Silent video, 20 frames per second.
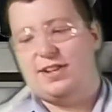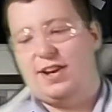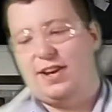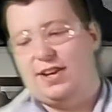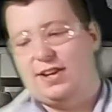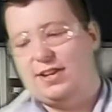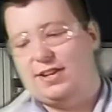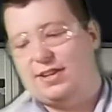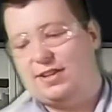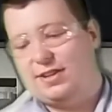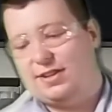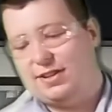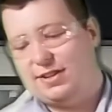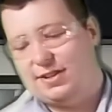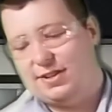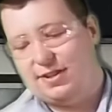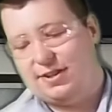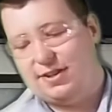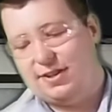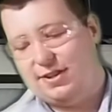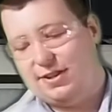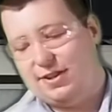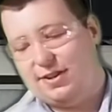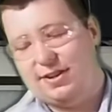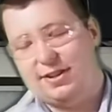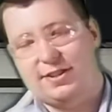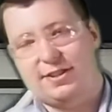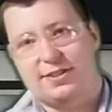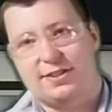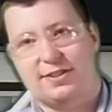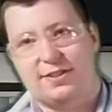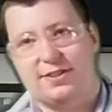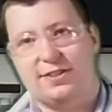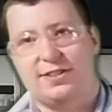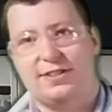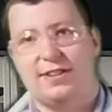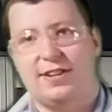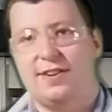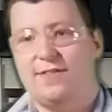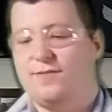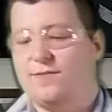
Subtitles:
lighters because they're